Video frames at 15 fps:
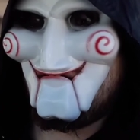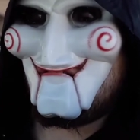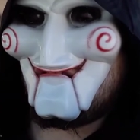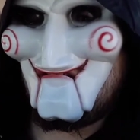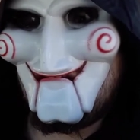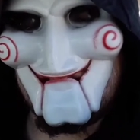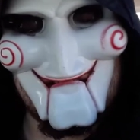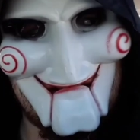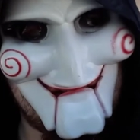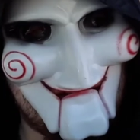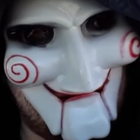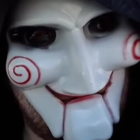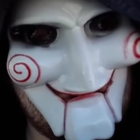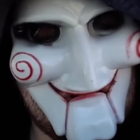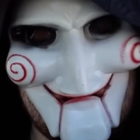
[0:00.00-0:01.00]
since
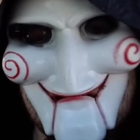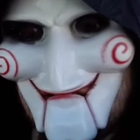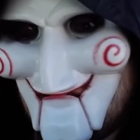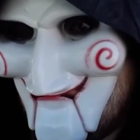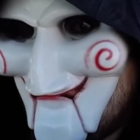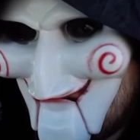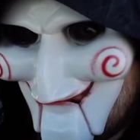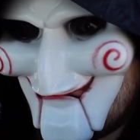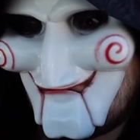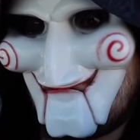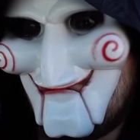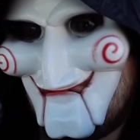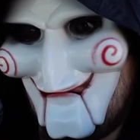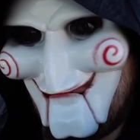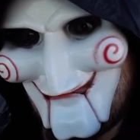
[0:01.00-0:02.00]
I was 16 years
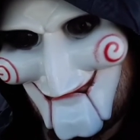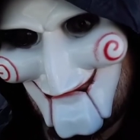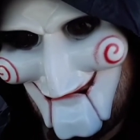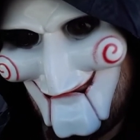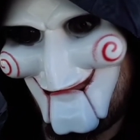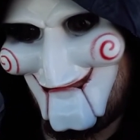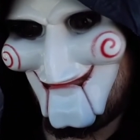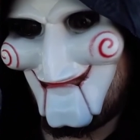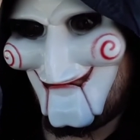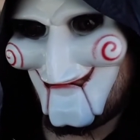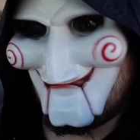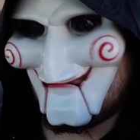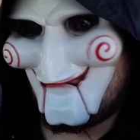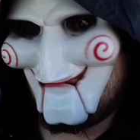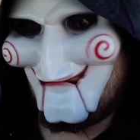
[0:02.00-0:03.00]
old, I was down with
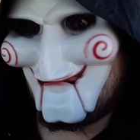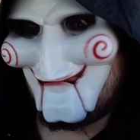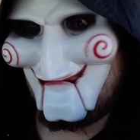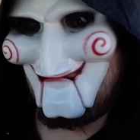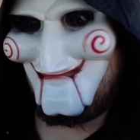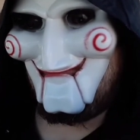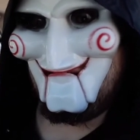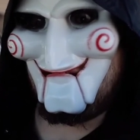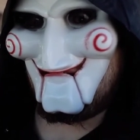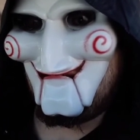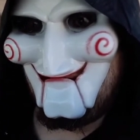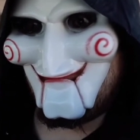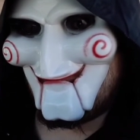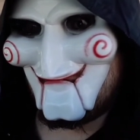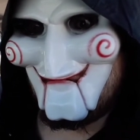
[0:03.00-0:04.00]
Morton's List, and I played
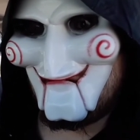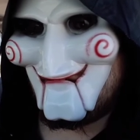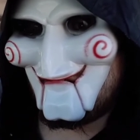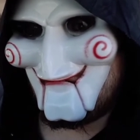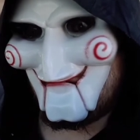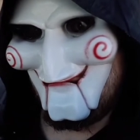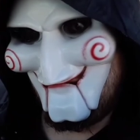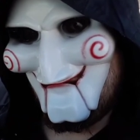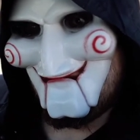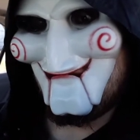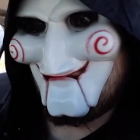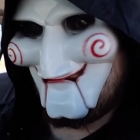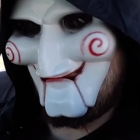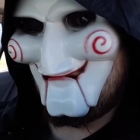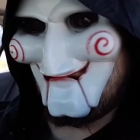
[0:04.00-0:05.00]
that religiously.
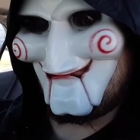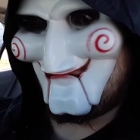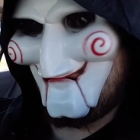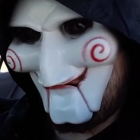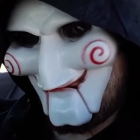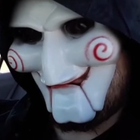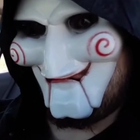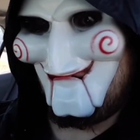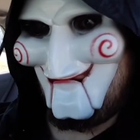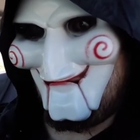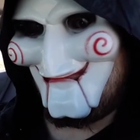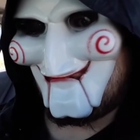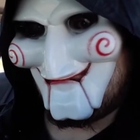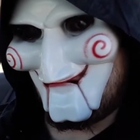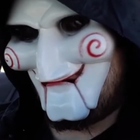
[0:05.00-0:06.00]
Then as the other
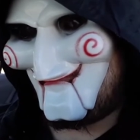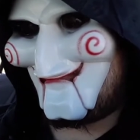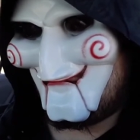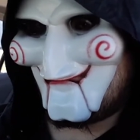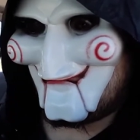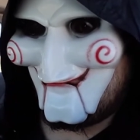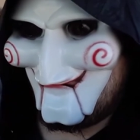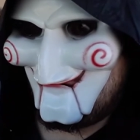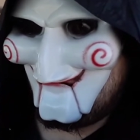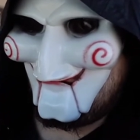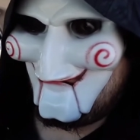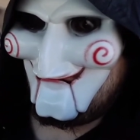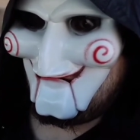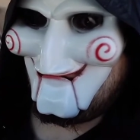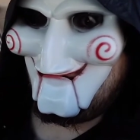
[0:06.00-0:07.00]
games dropped, I started
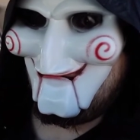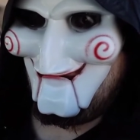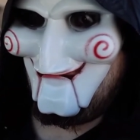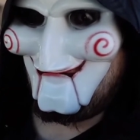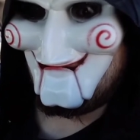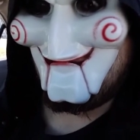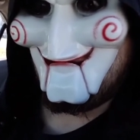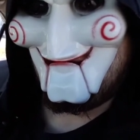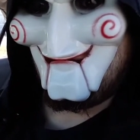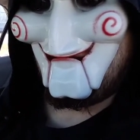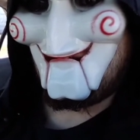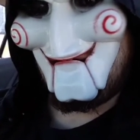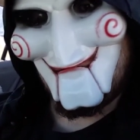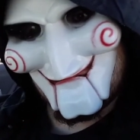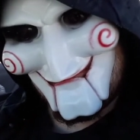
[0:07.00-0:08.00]
getting into that.
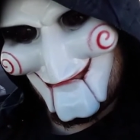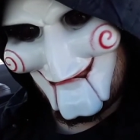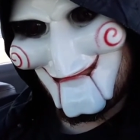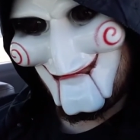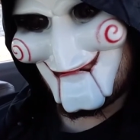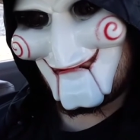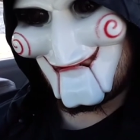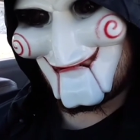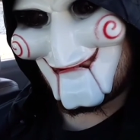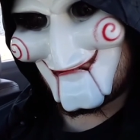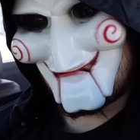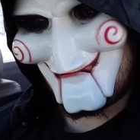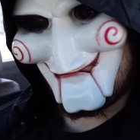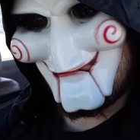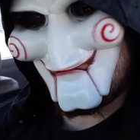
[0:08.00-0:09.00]
And I was pretty much
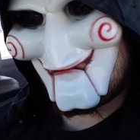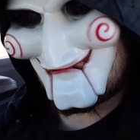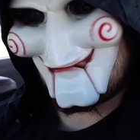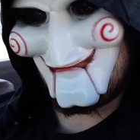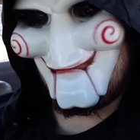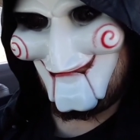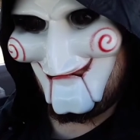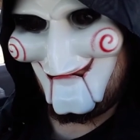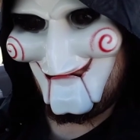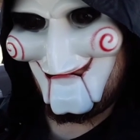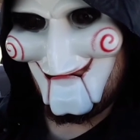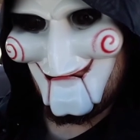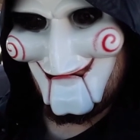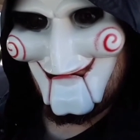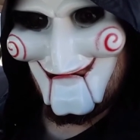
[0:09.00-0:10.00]
exclusively
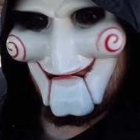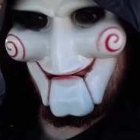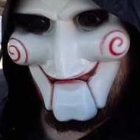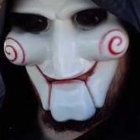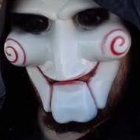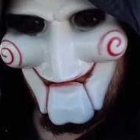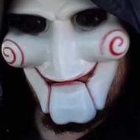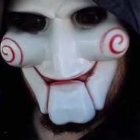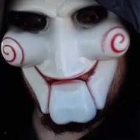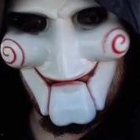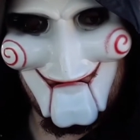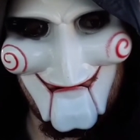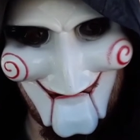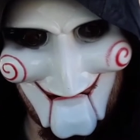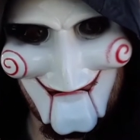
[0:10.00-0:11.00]
on the
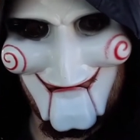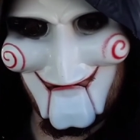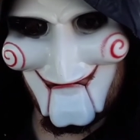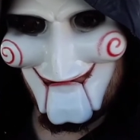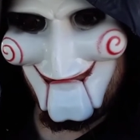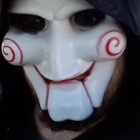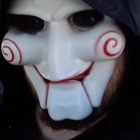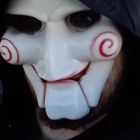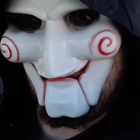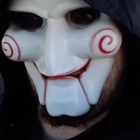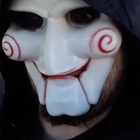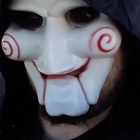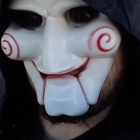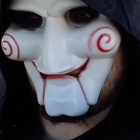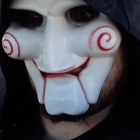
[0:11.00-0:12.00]
Dark Carnival
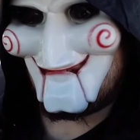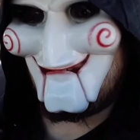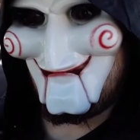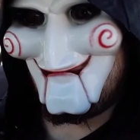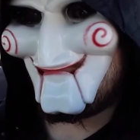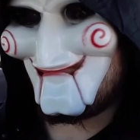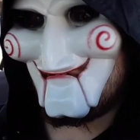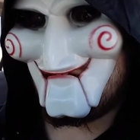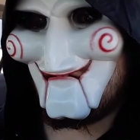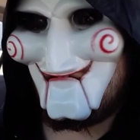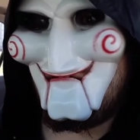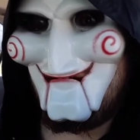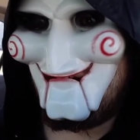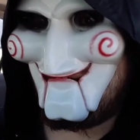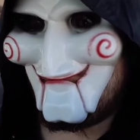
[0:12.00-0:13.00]
Games tip, you
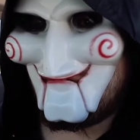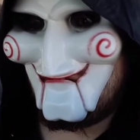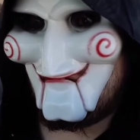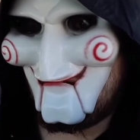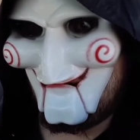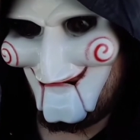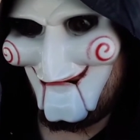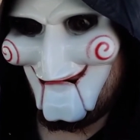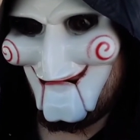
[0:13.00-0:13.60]
know, I didn't really,